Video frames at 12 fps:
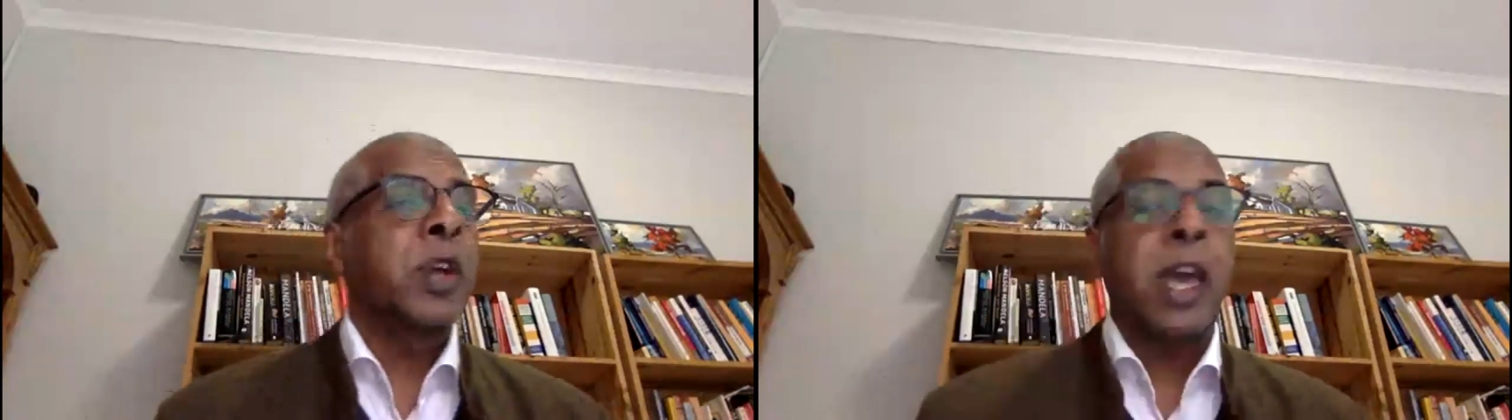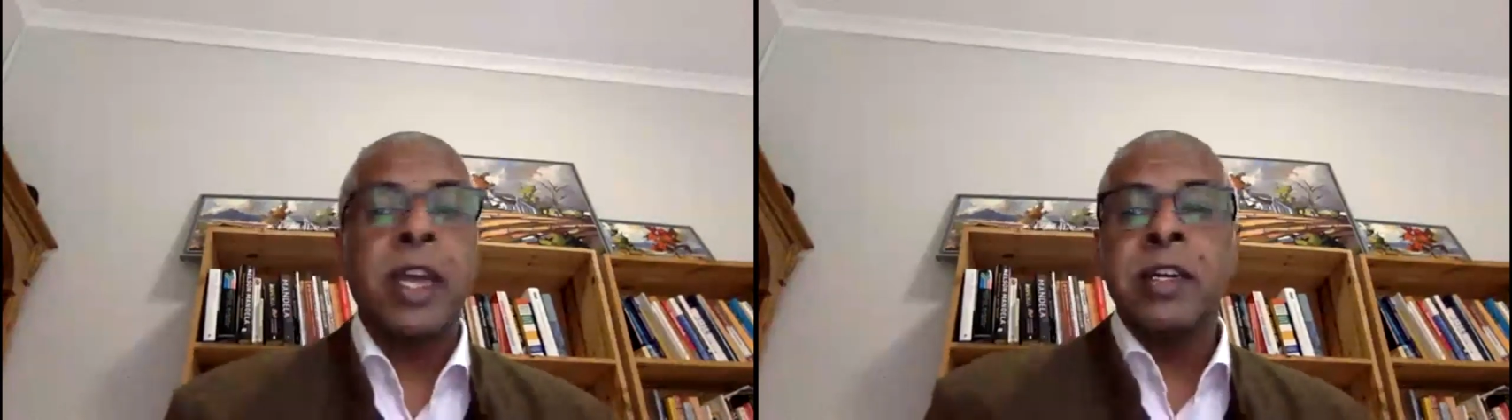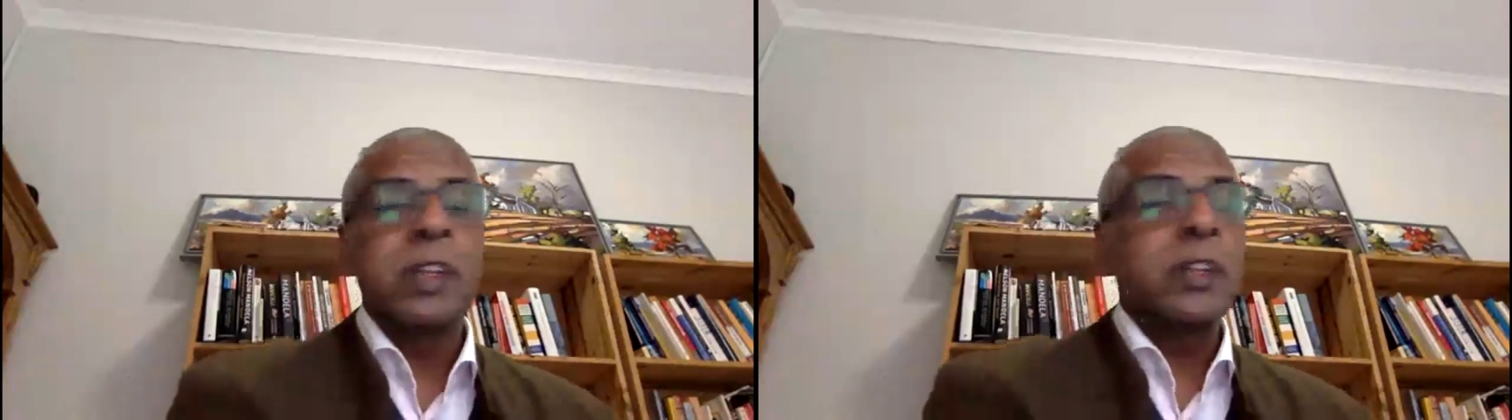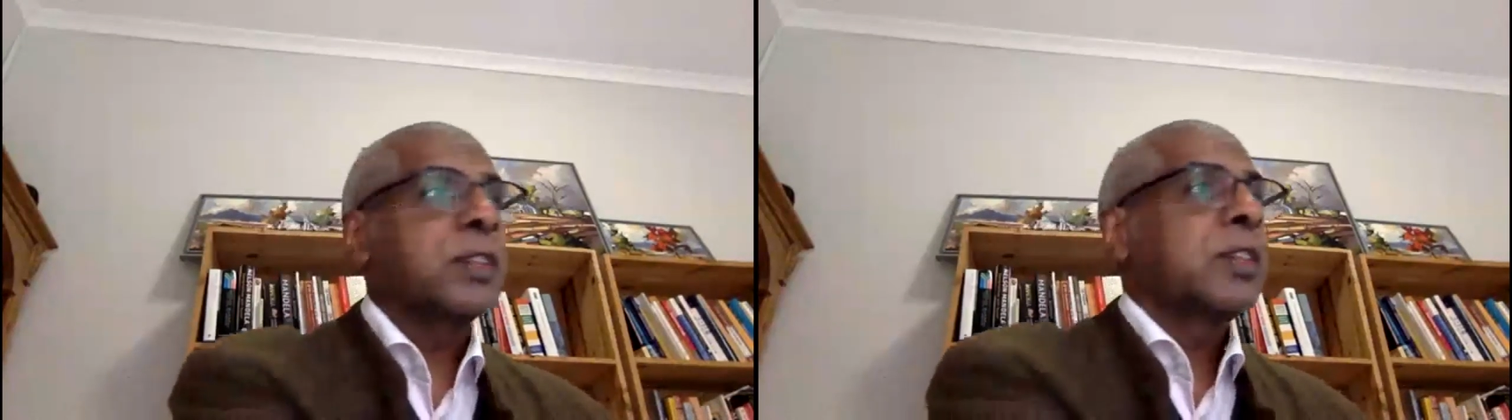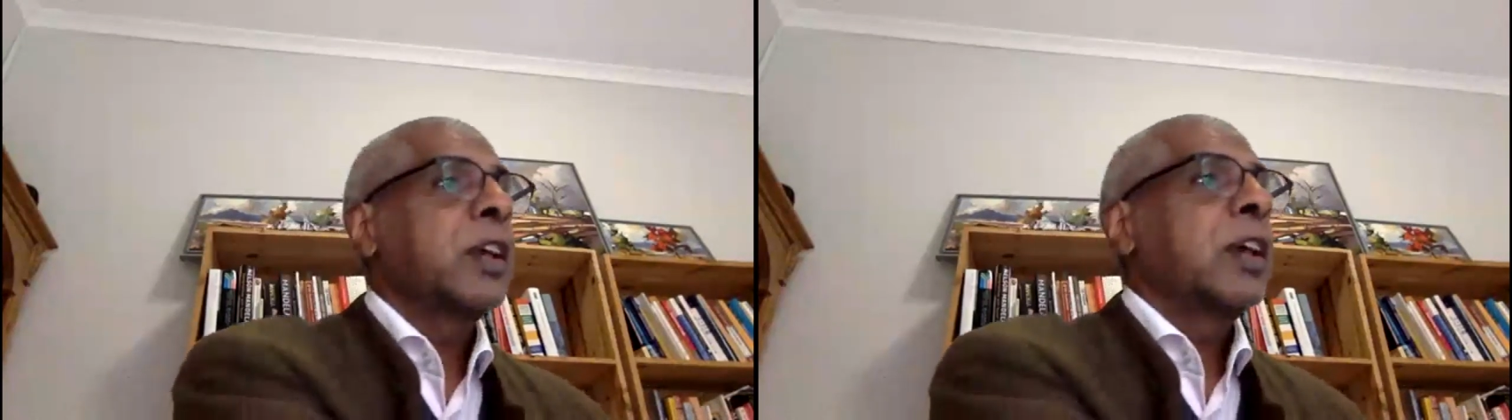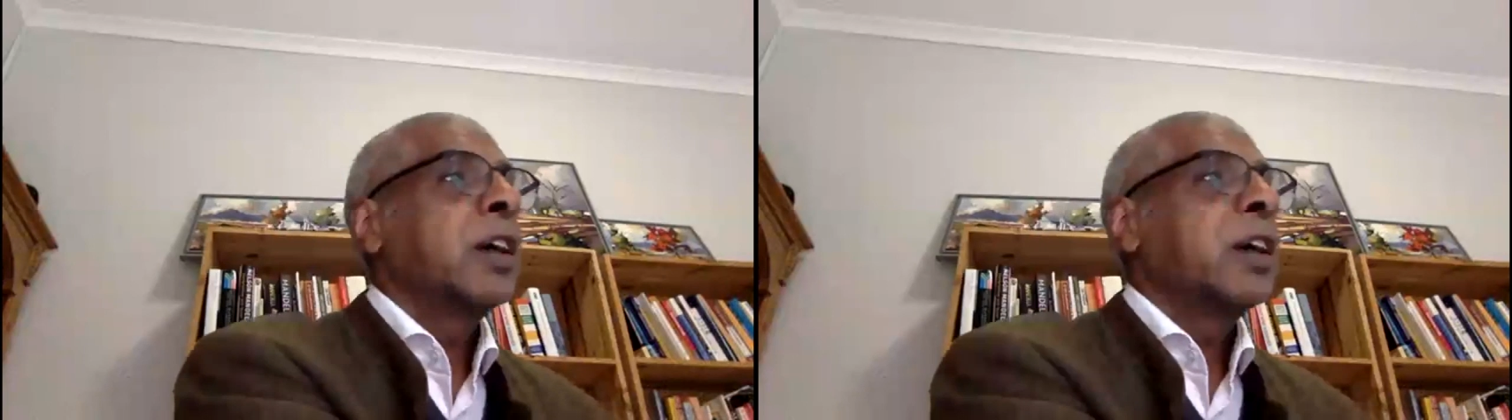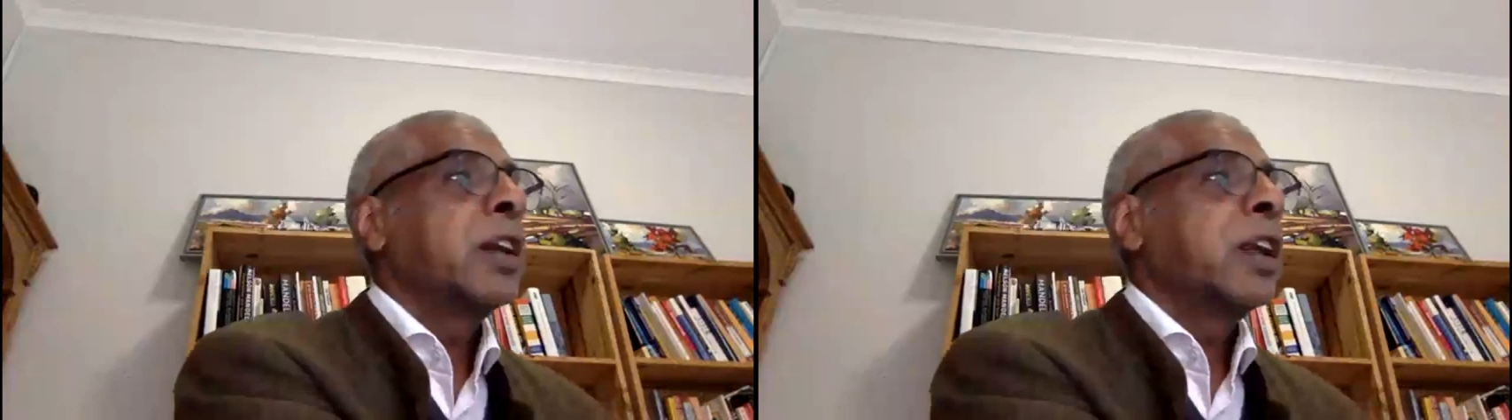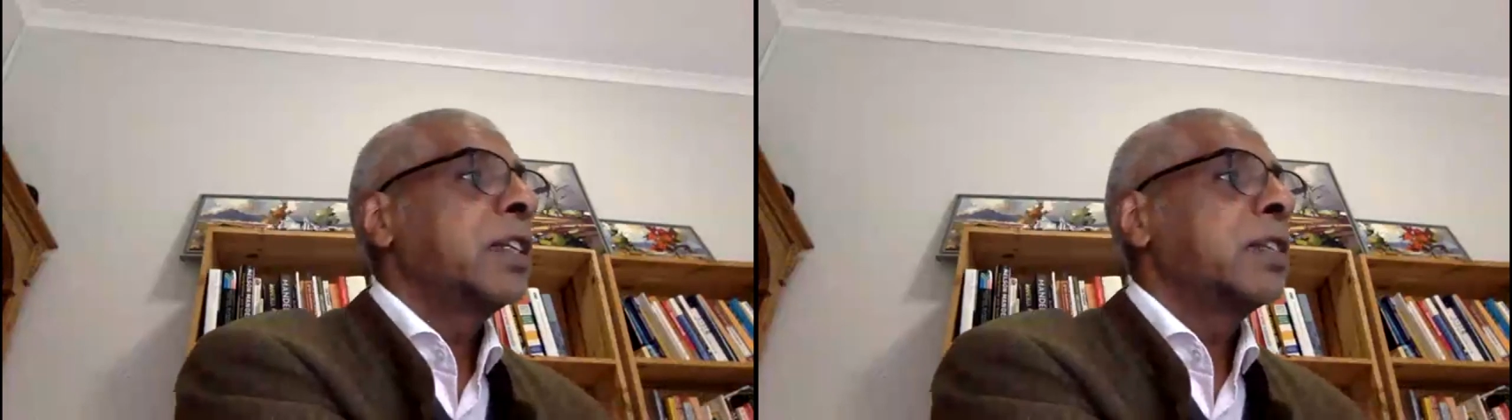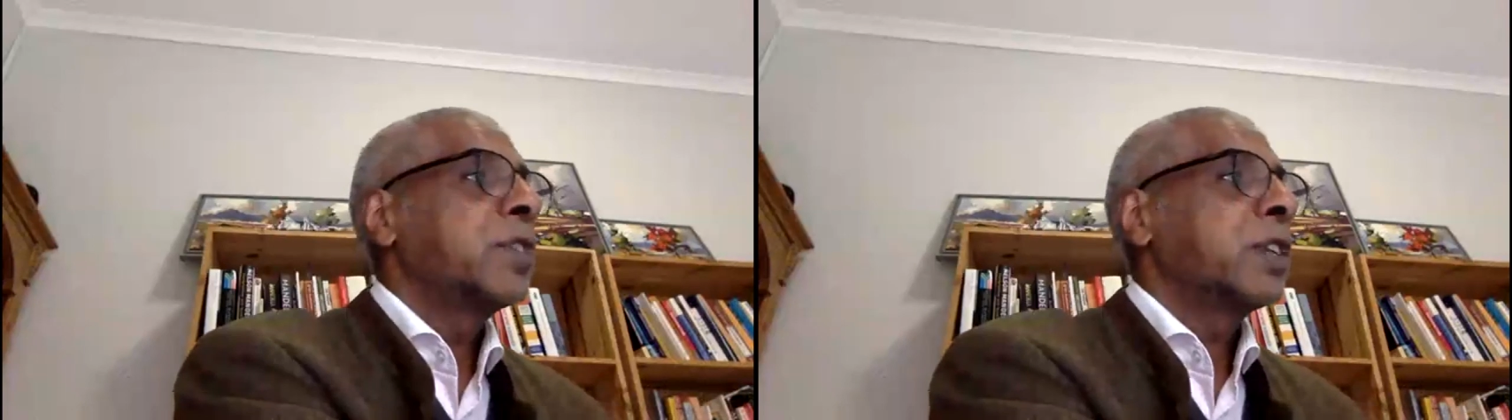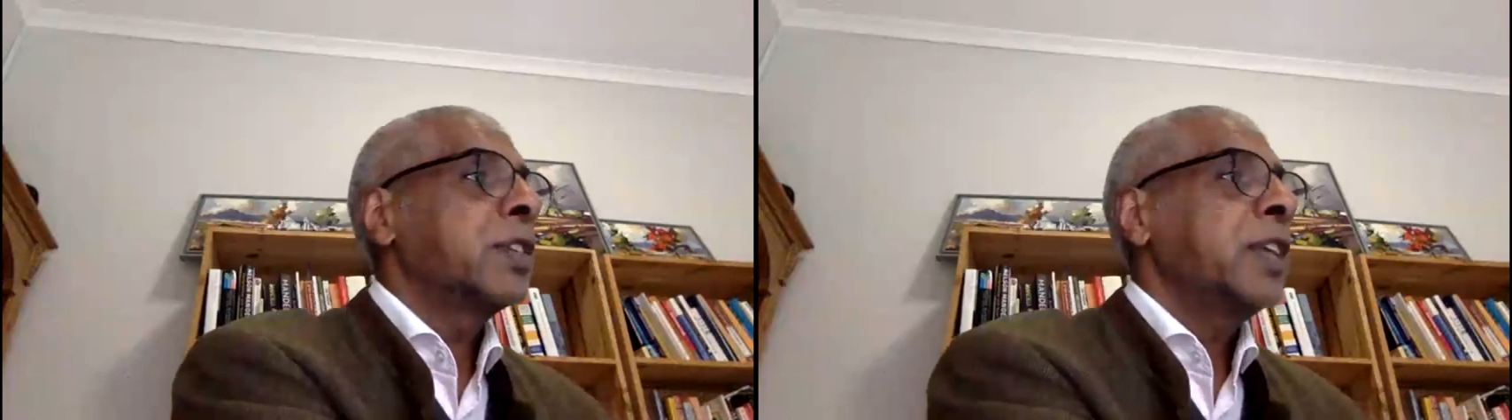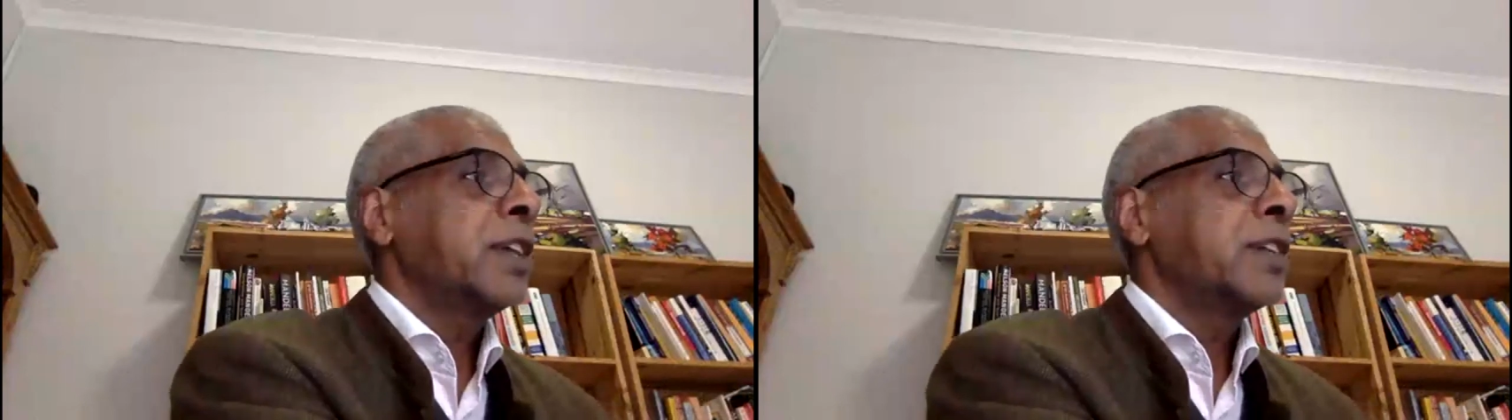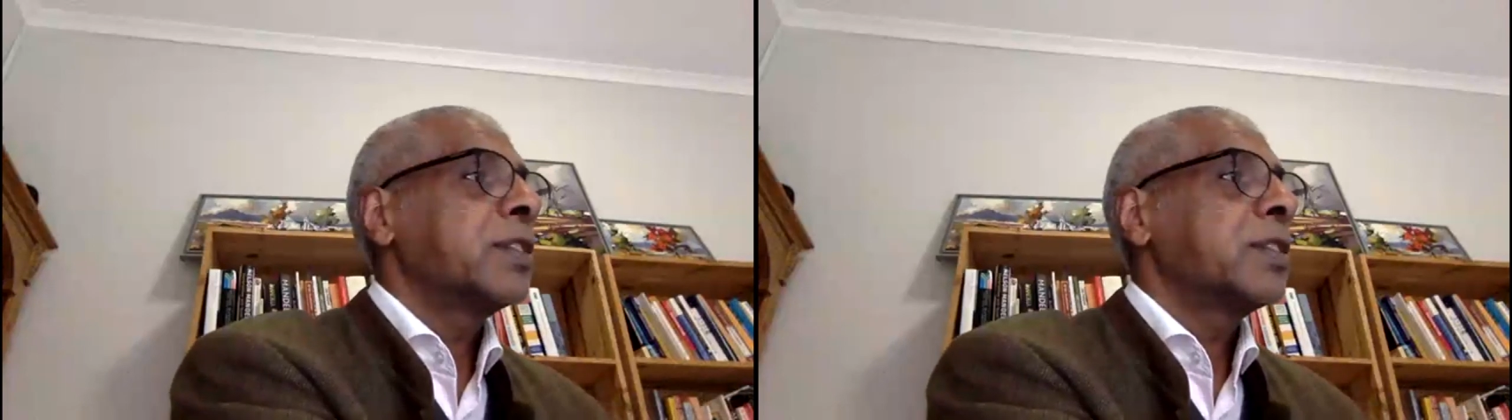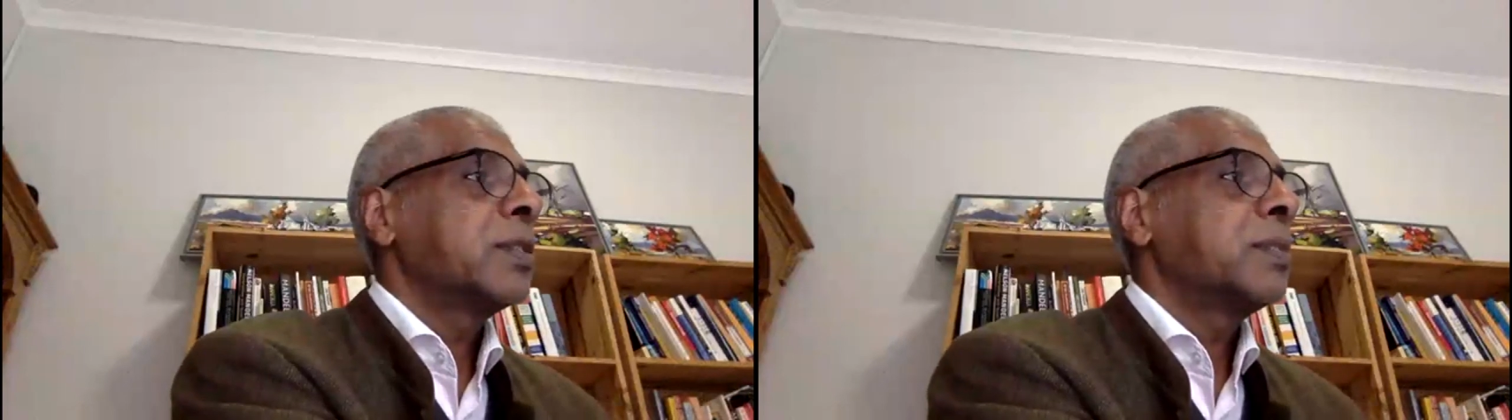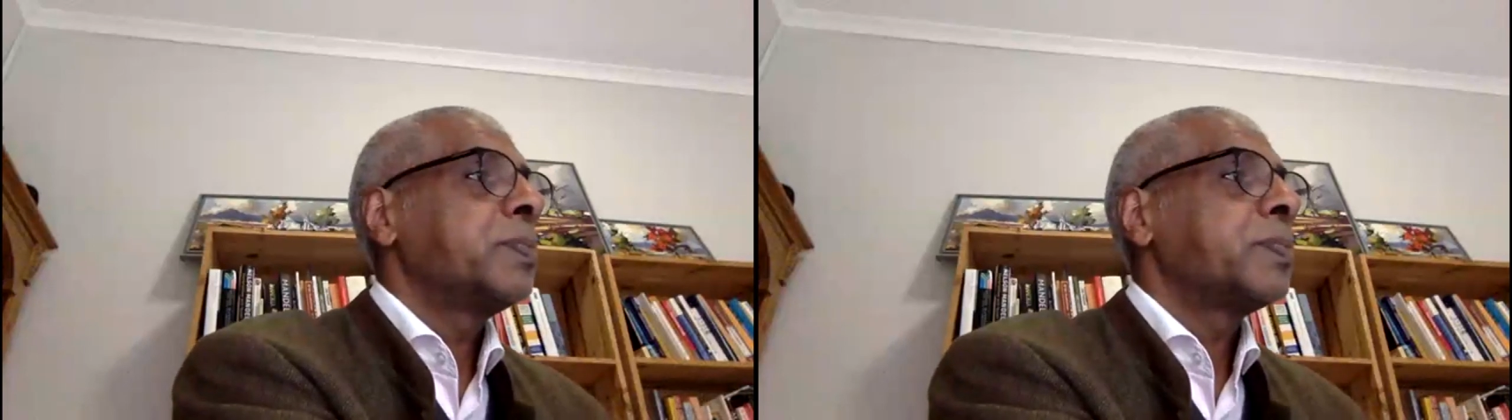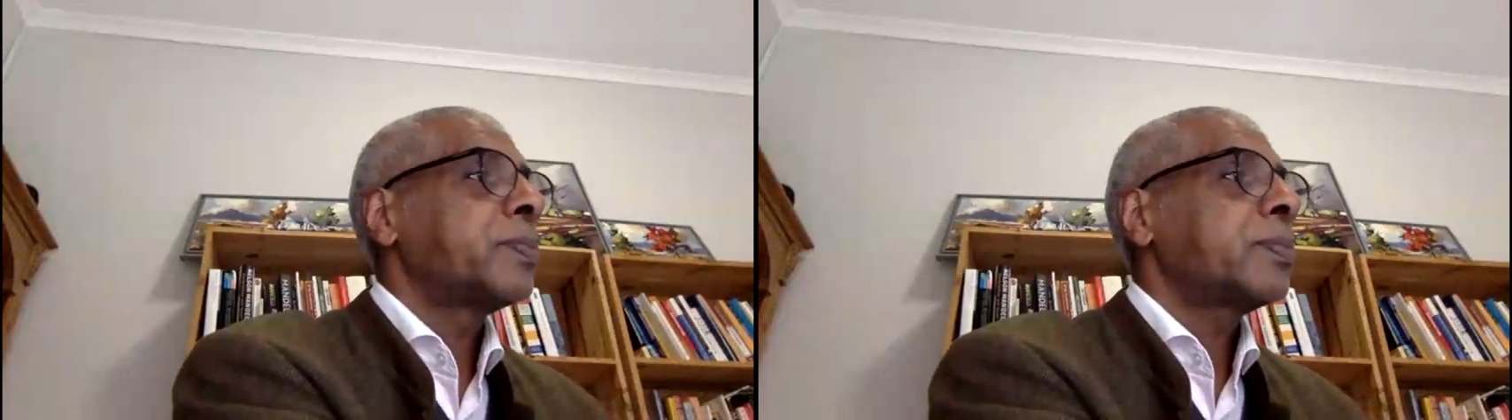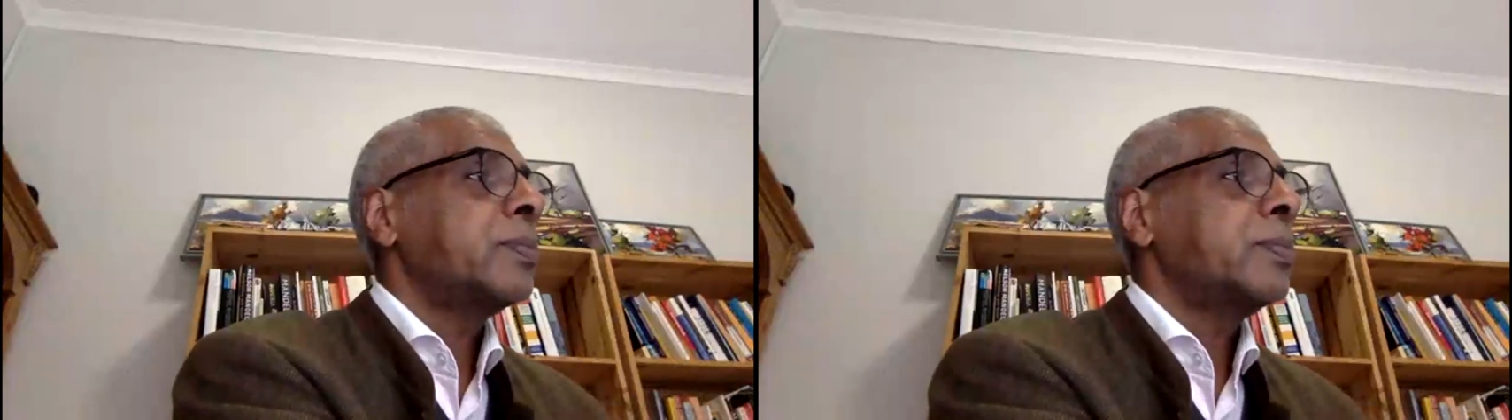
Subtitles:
for Uganda's relative success.